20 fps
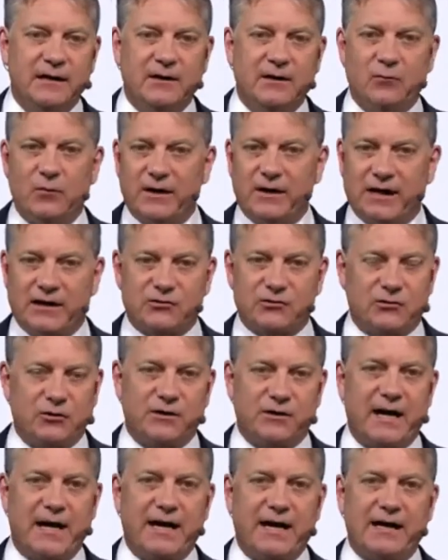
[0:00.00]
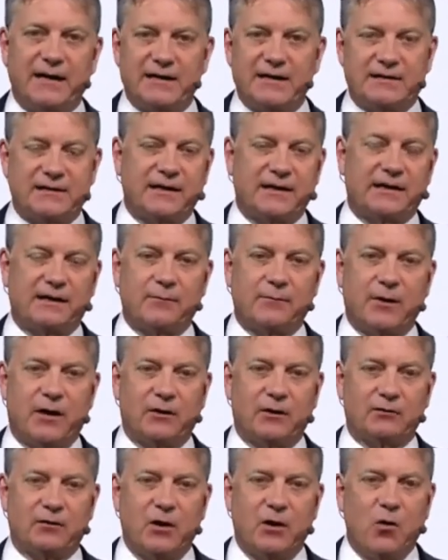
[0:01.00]
with us today listening
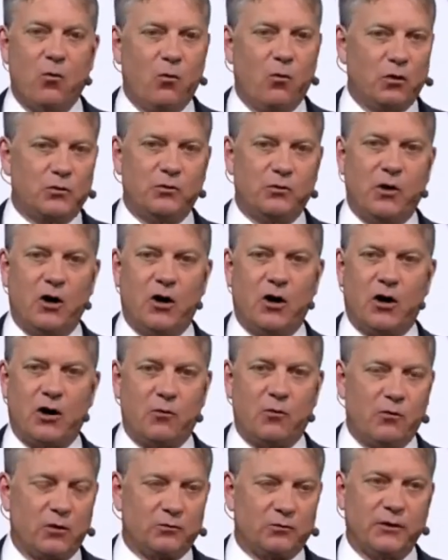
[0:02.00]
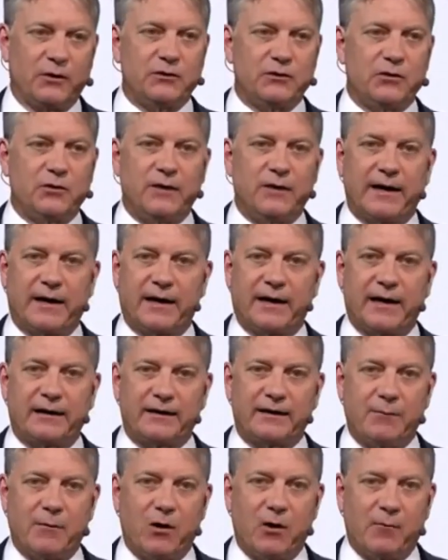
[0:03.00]
about what we are and what we are doing at the
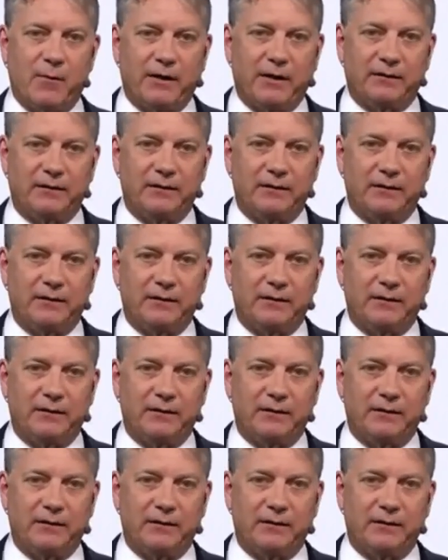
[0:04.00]
moment.